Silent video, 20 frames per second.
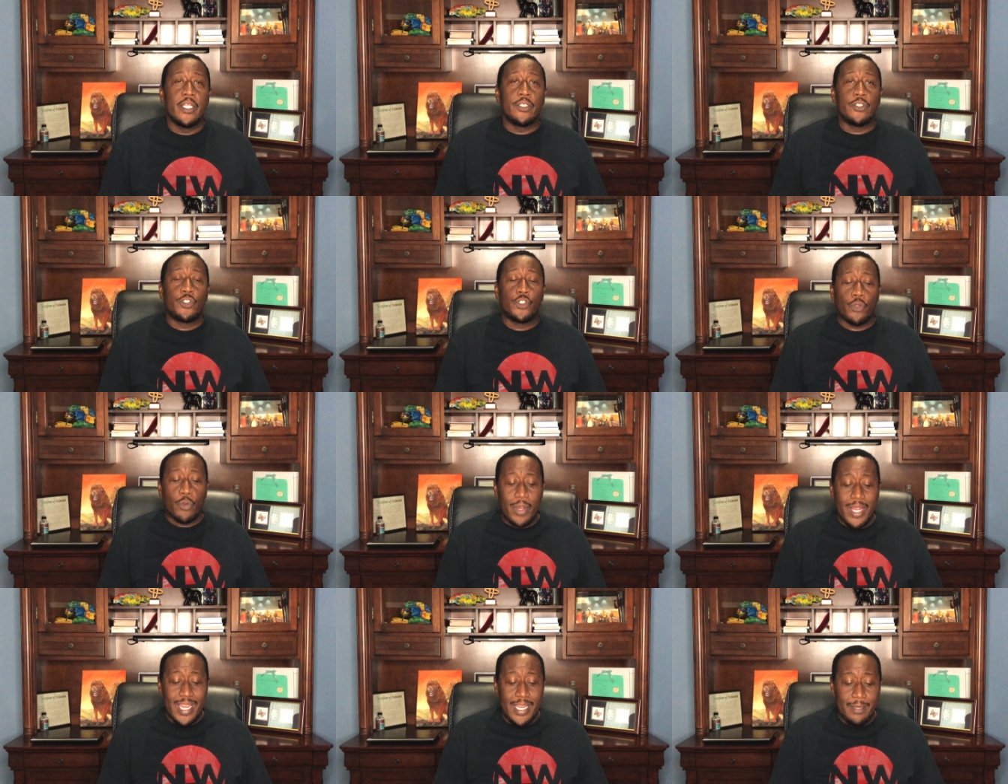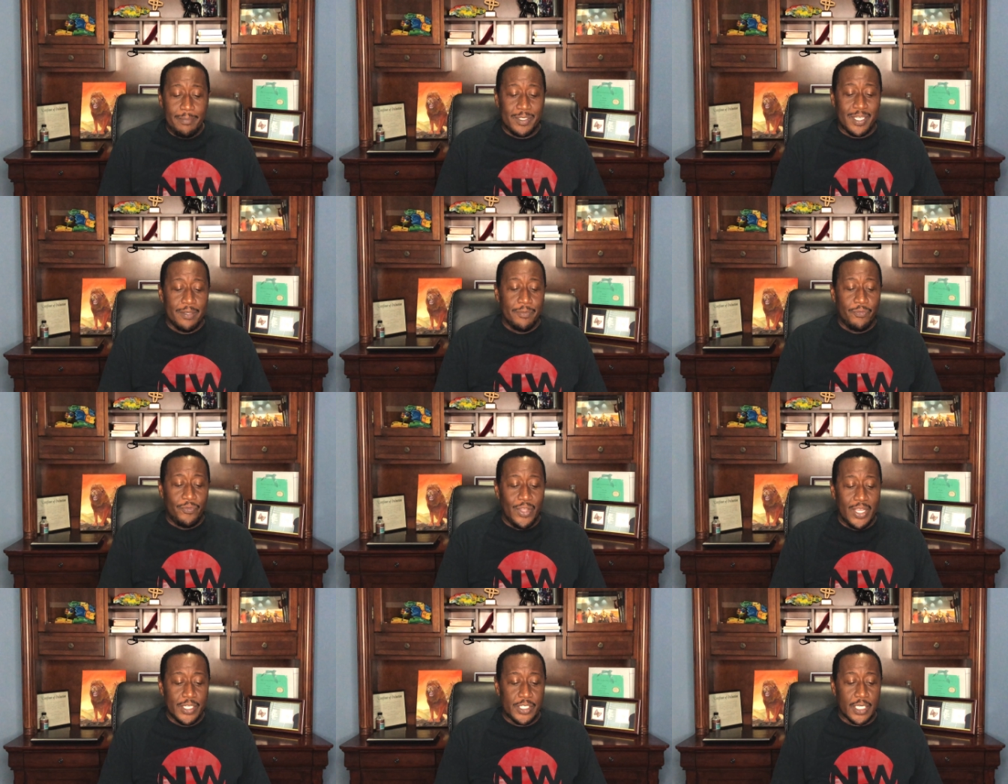dreams and
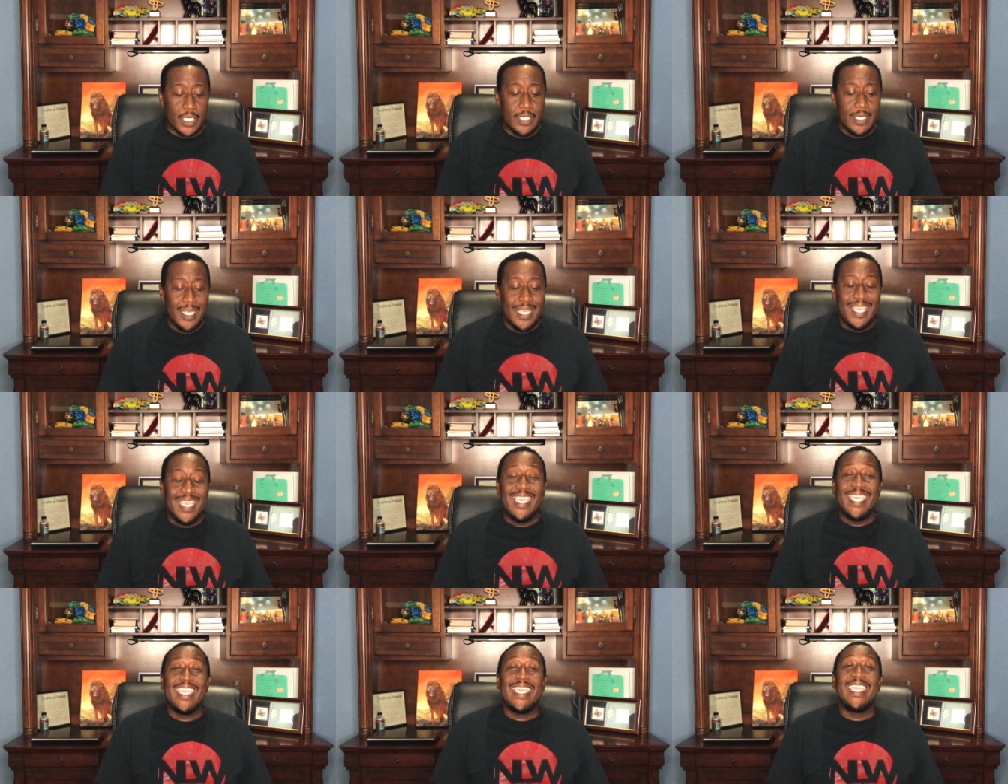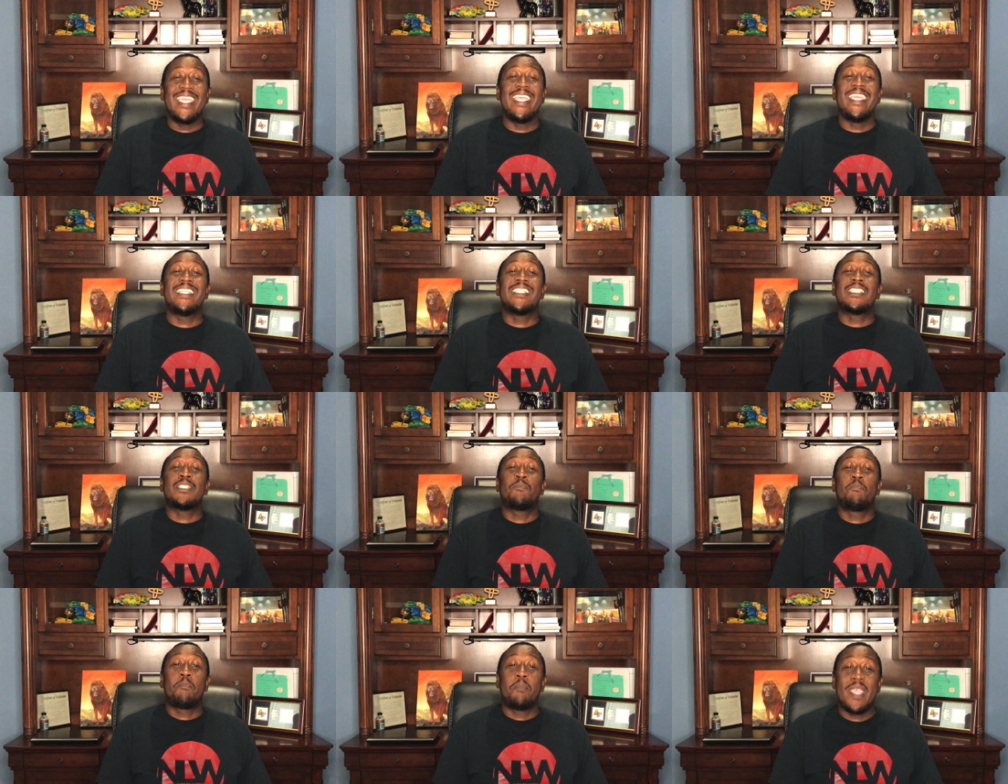vision? He
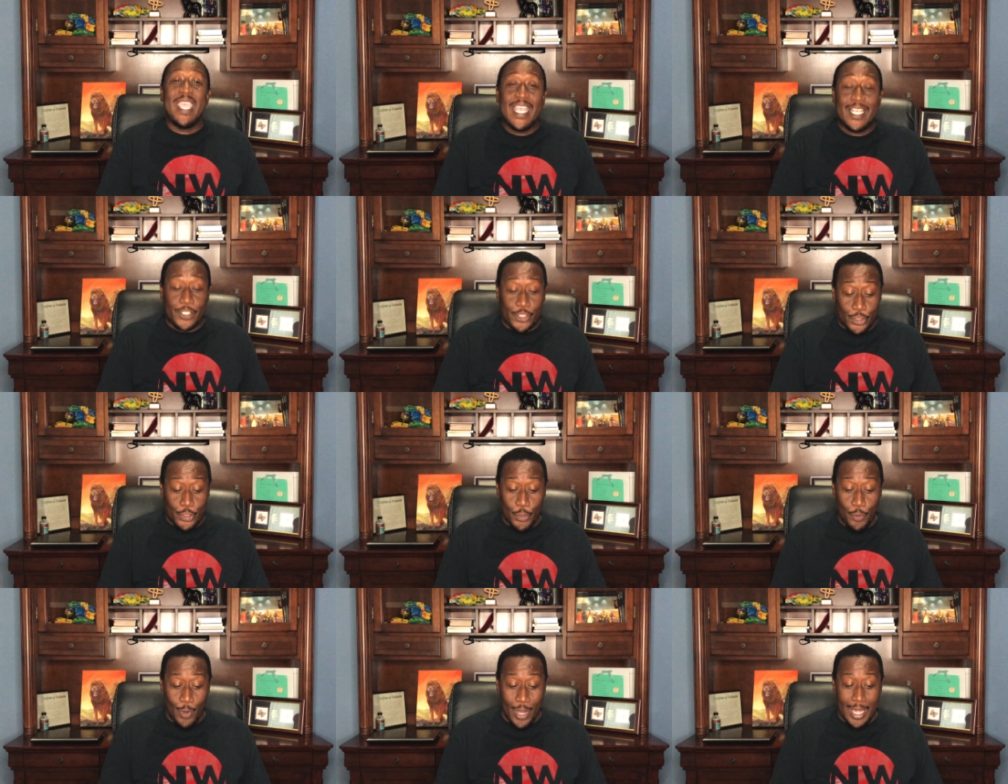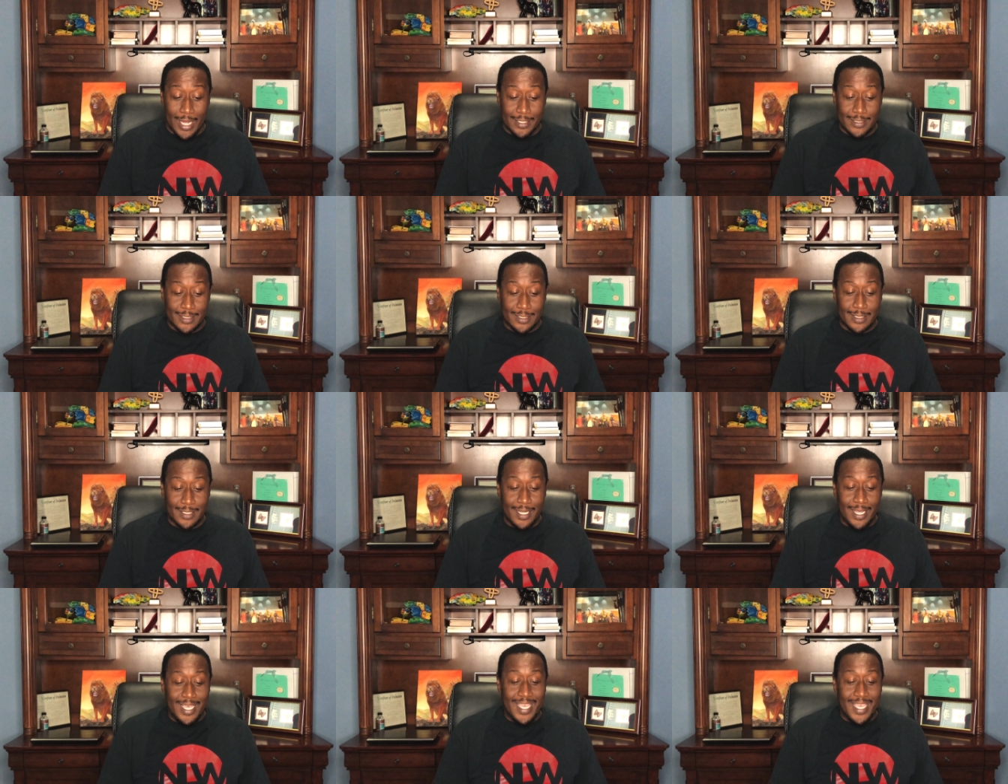speaks to us.